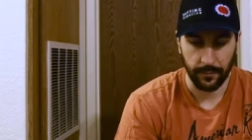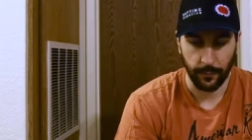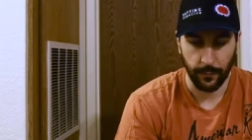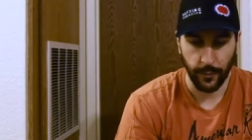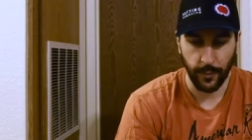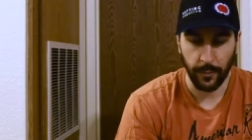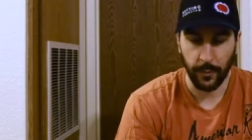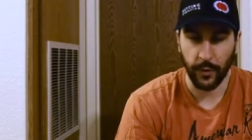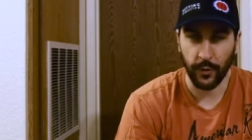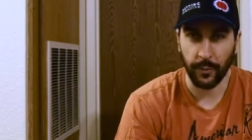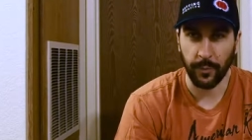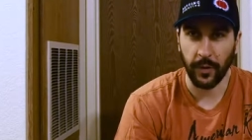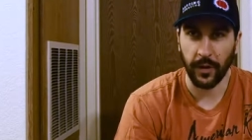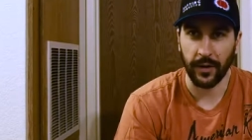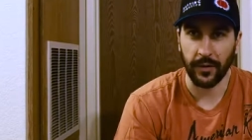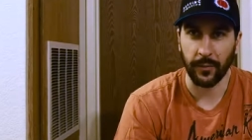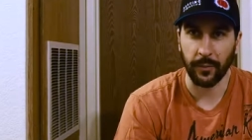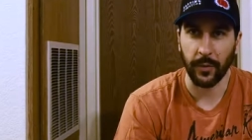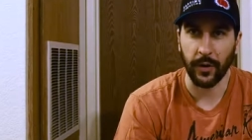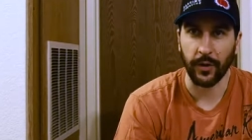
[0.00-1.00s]
for the most
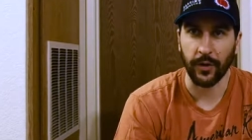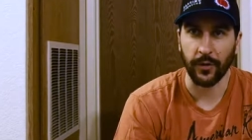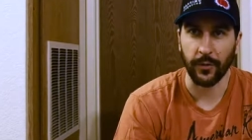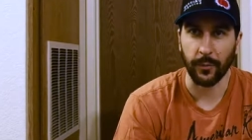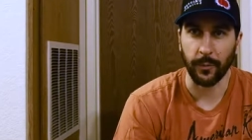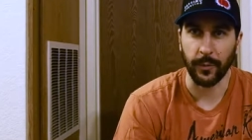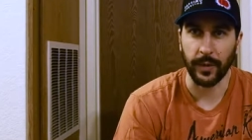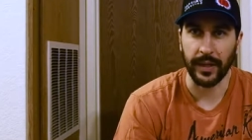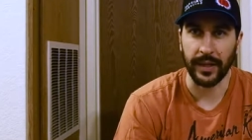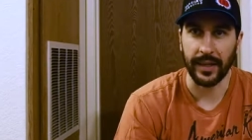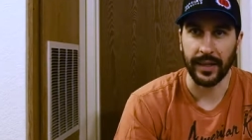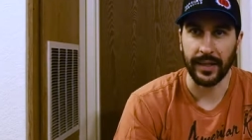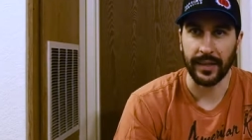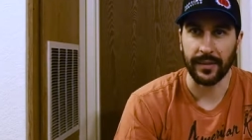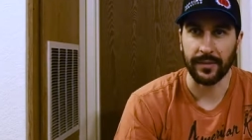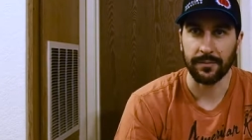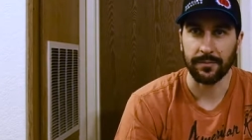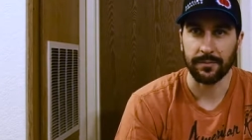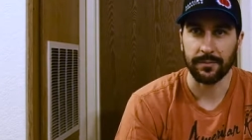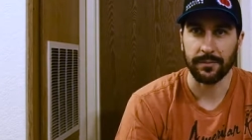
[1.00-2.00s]
part as boaters, we
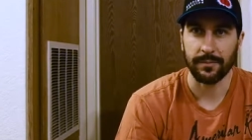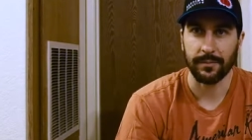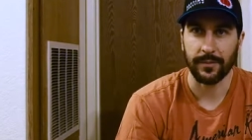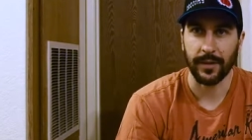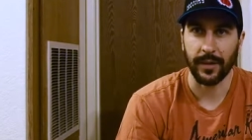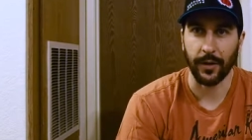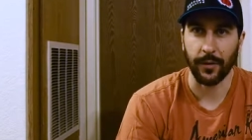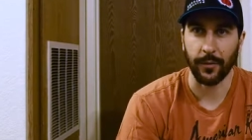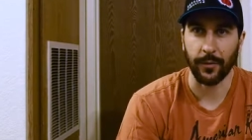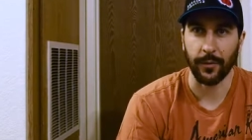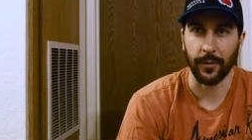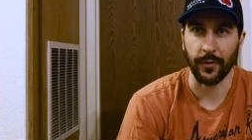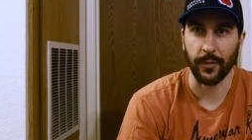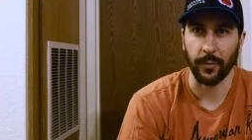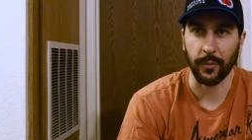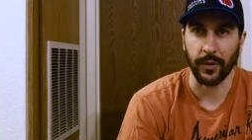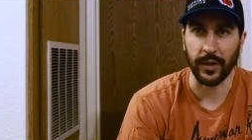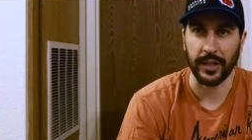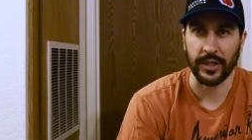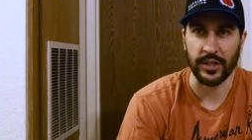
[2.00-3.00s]
go through
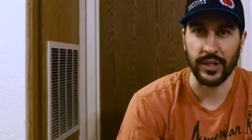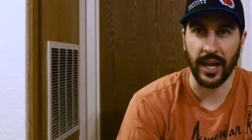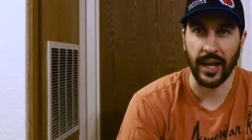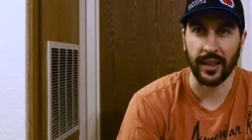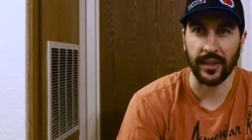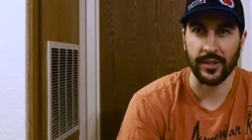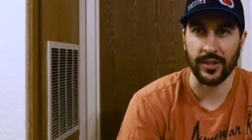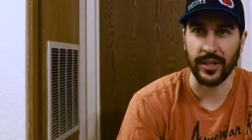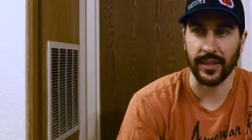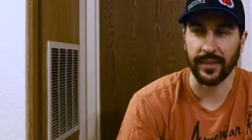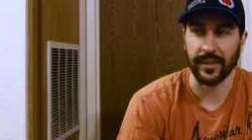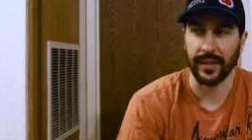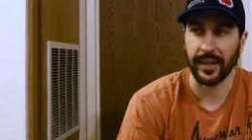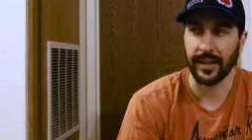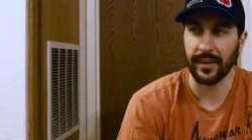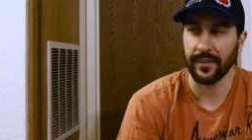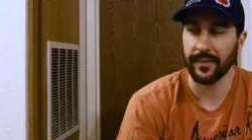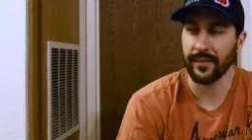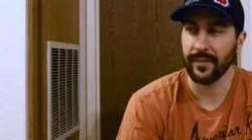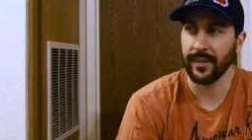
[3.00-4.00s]
some pretty challenging
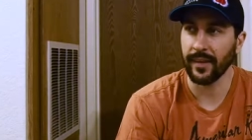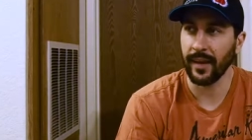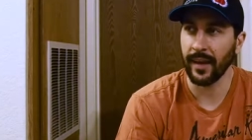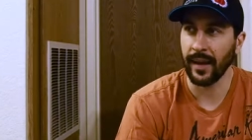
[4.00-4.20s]
things,